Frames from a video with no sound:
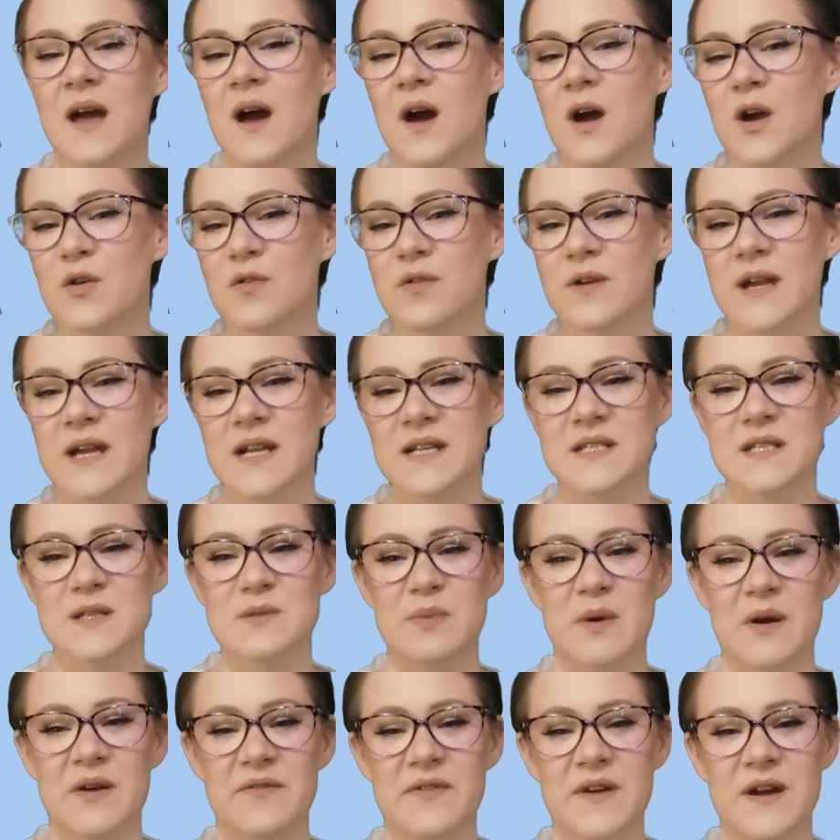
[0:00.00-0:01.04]
are created
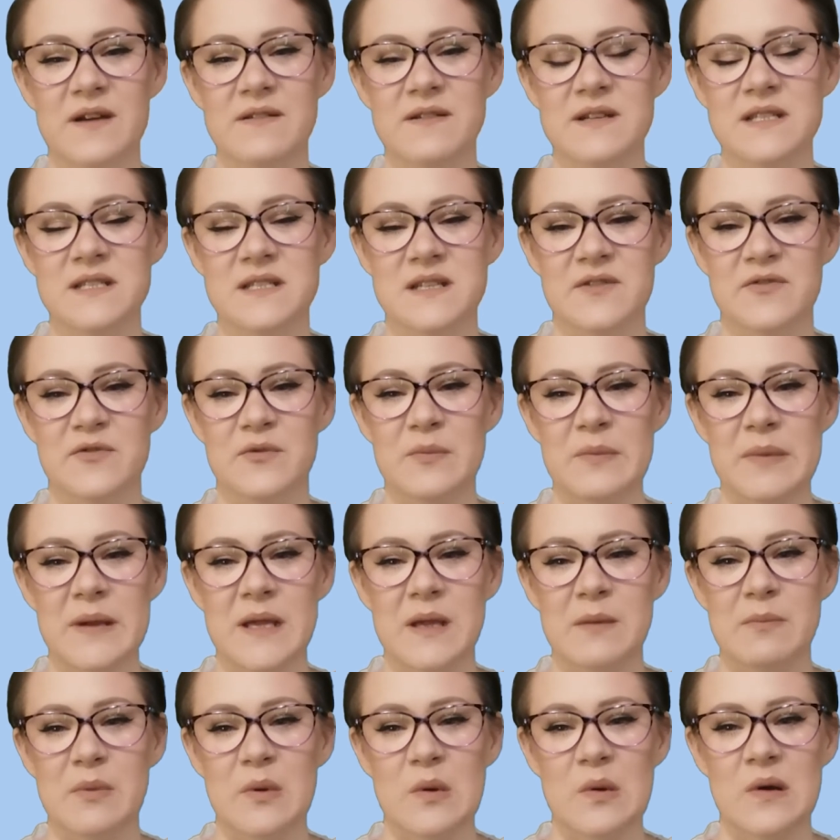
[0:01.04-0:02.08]
by various different
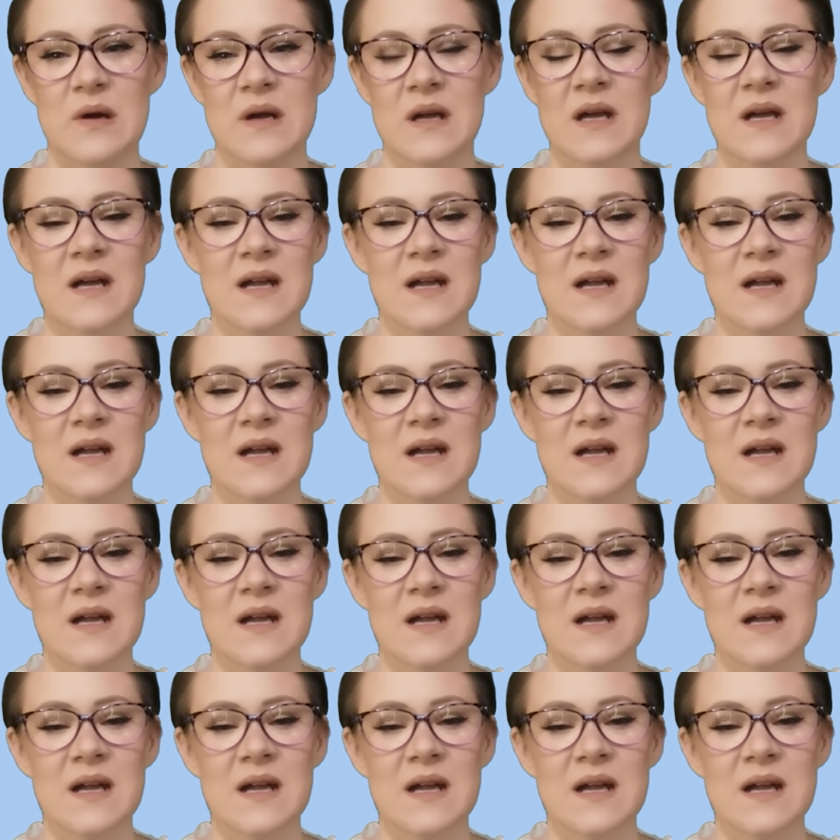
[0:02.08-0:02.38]
people,